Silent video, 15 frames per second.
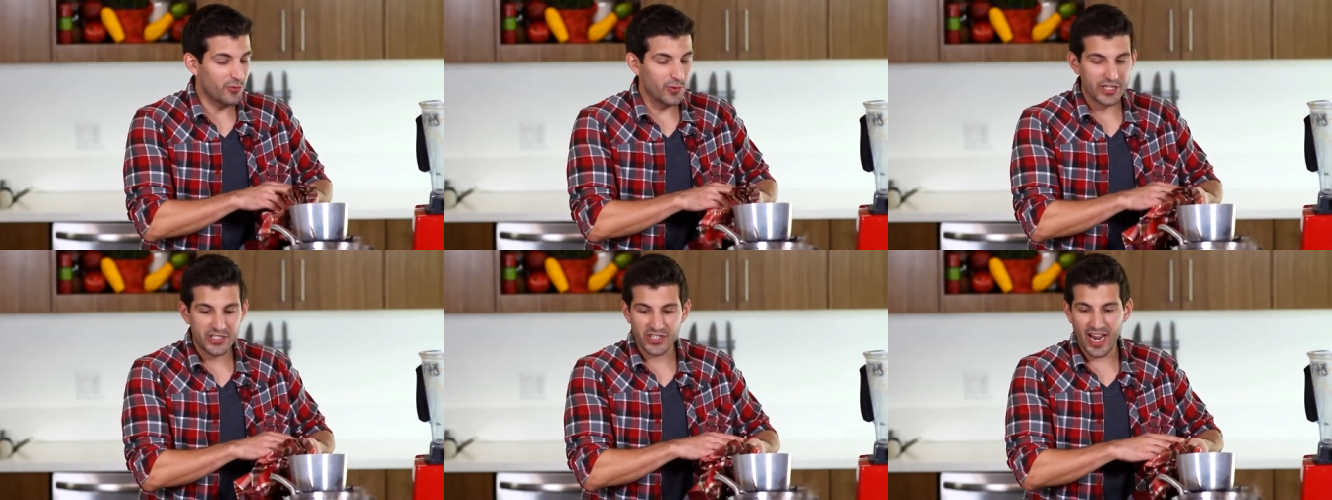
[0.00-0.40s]

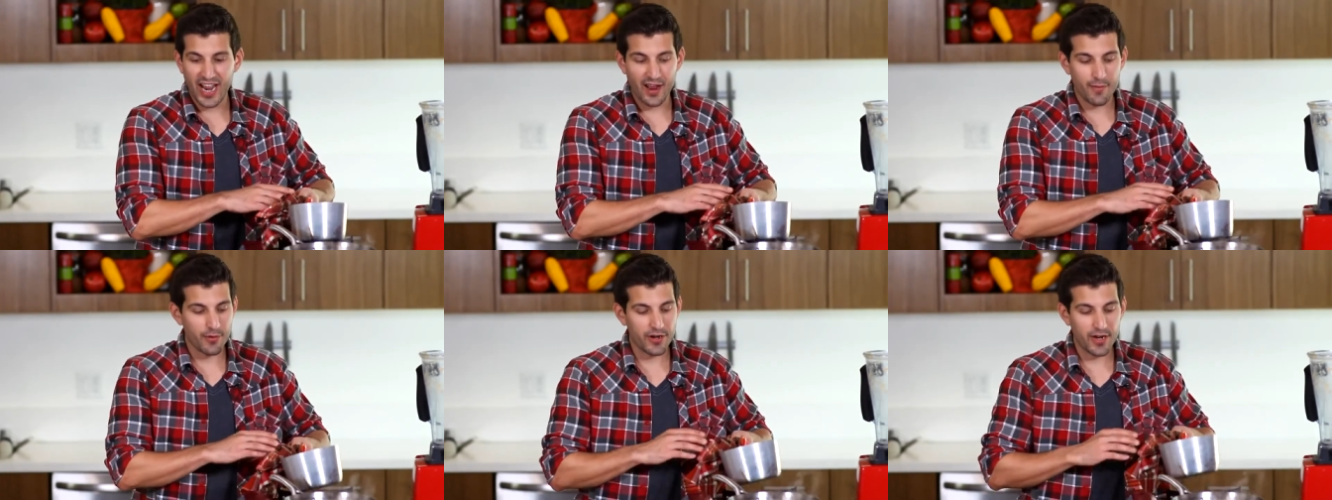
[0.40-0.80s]
rich
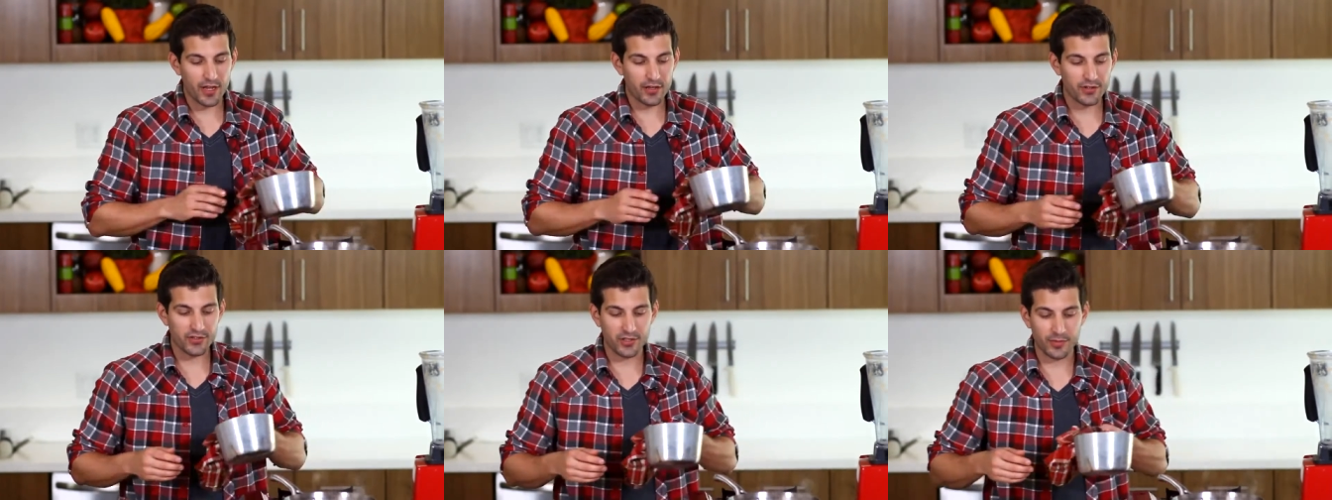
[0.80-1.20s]
amber
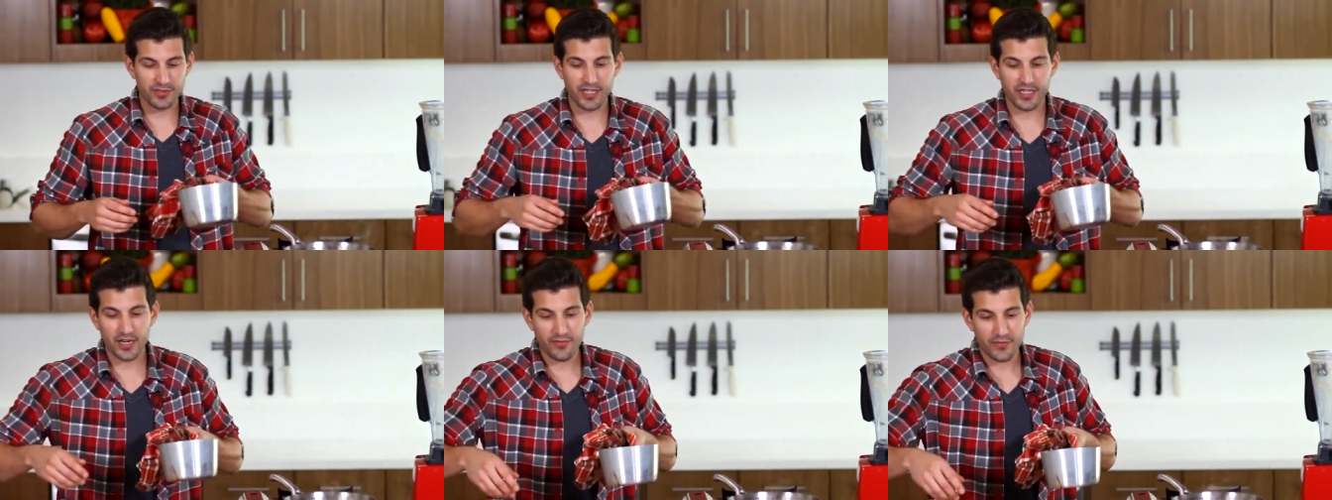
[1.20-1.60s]
color, so I'm
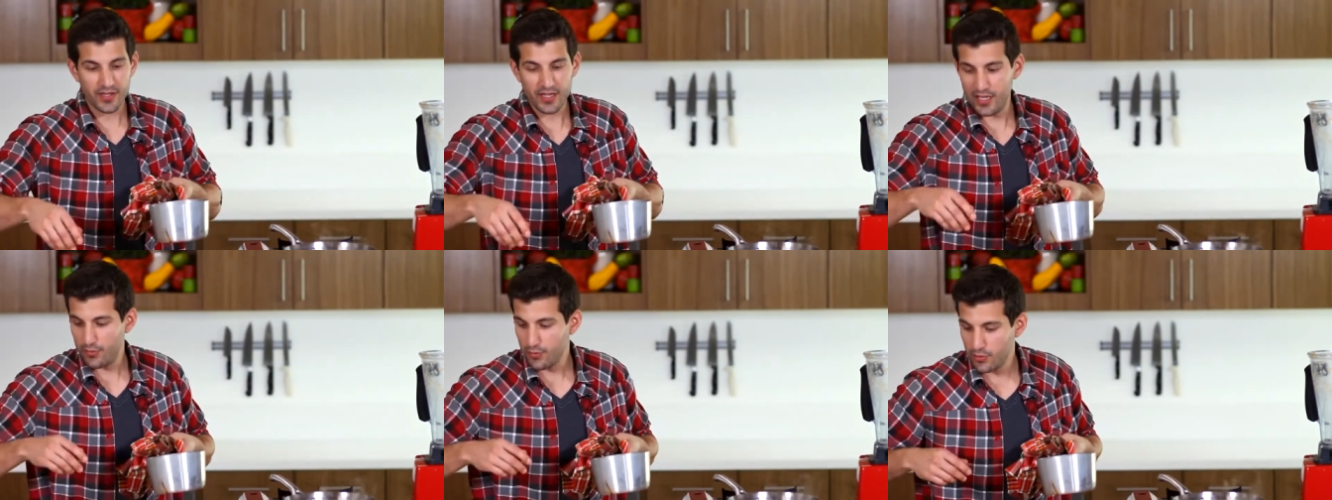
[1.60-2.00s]
gonna take it off the
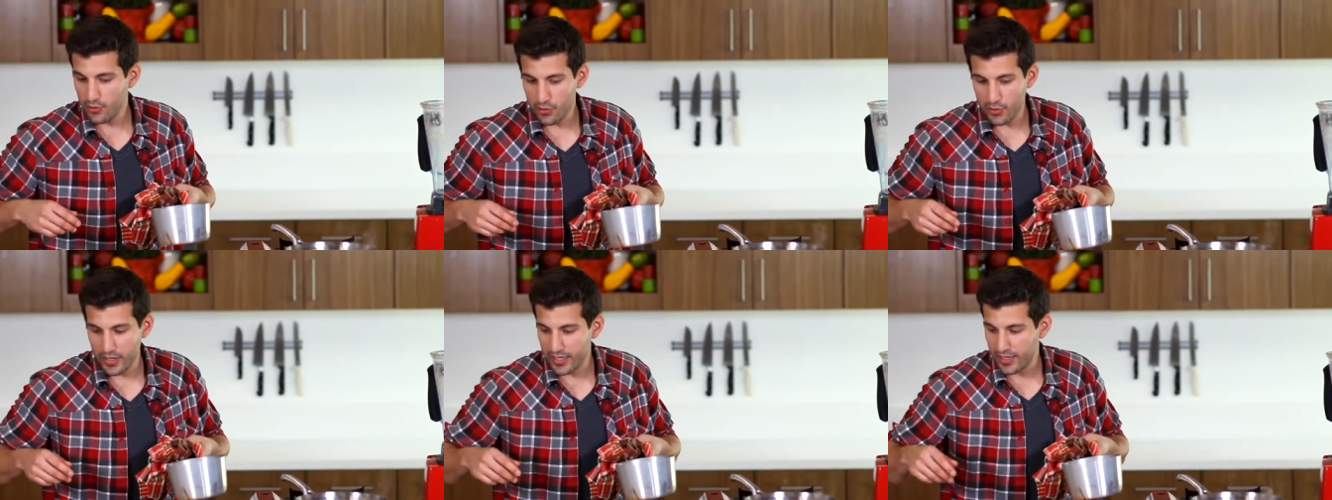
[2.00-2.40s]
heat
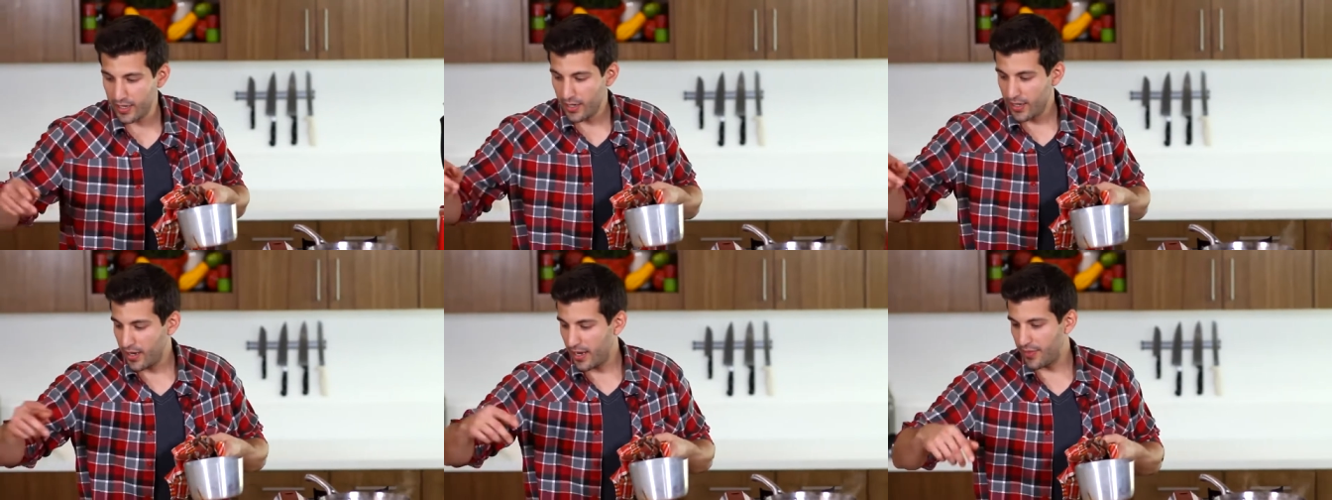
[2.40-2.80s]
real quick,
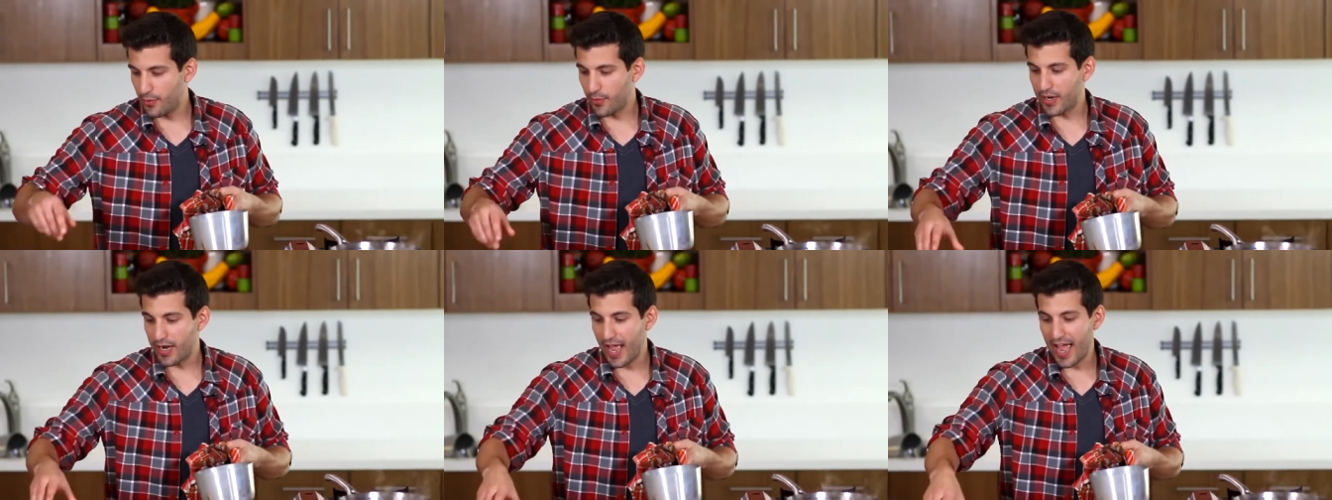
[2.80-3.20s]
and
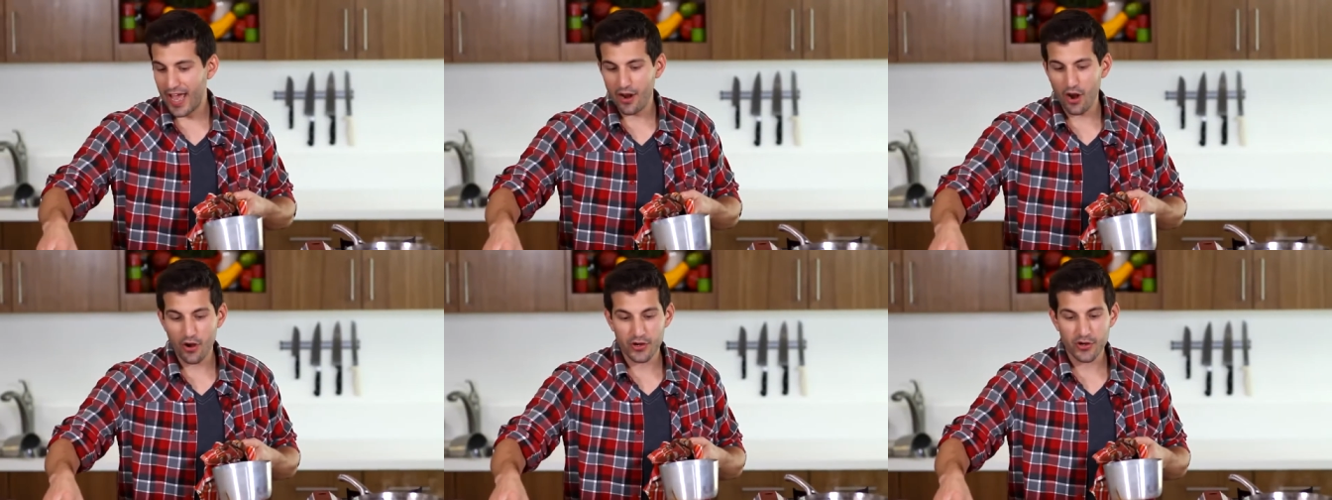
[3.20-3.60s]
then we're gonna
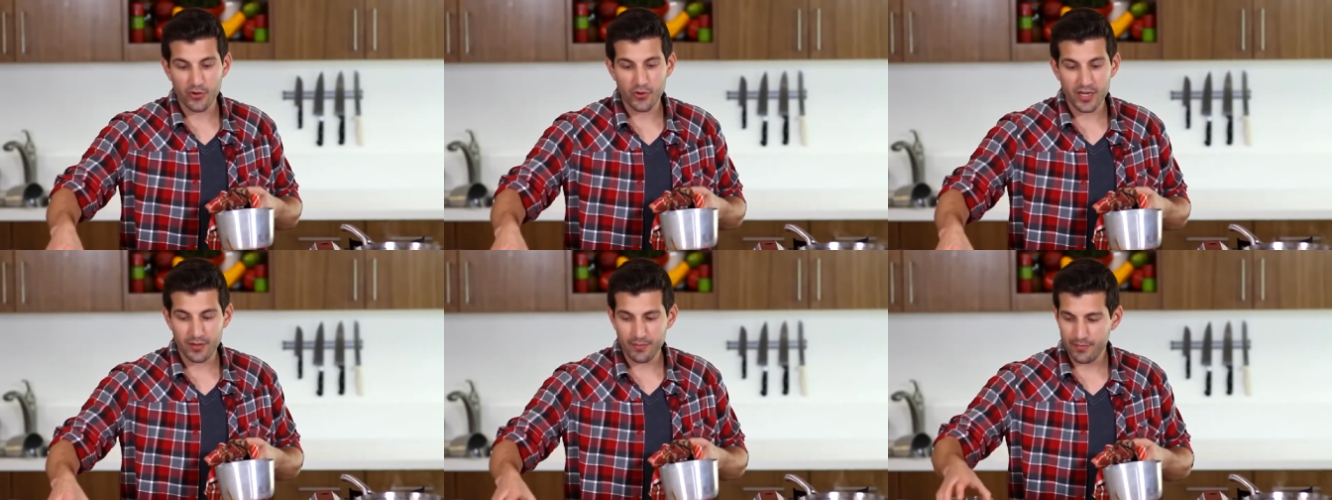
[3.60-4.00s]
add our
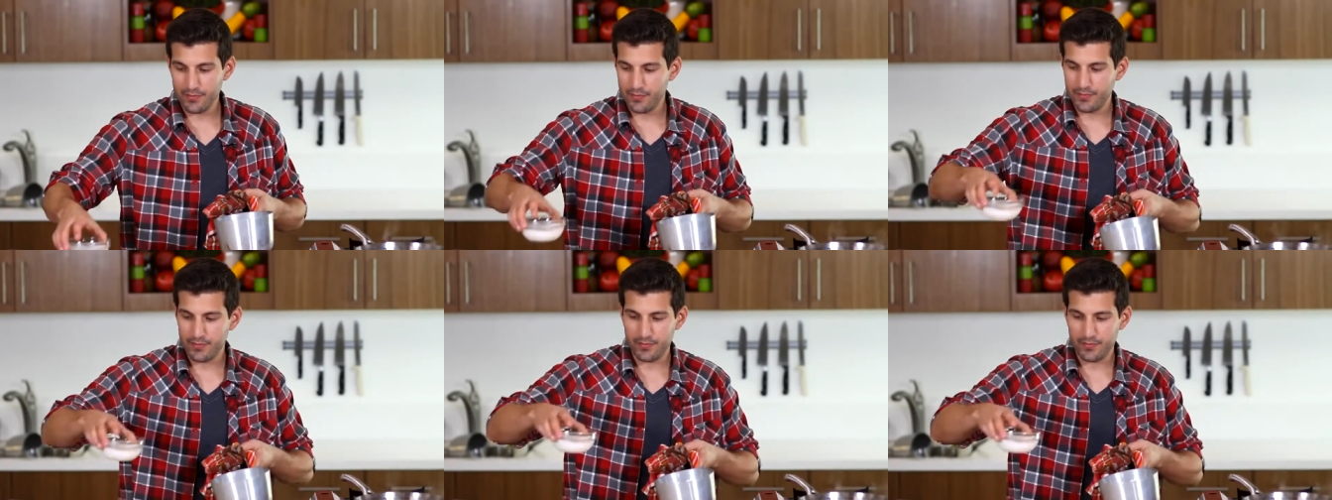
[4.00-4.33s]
cream.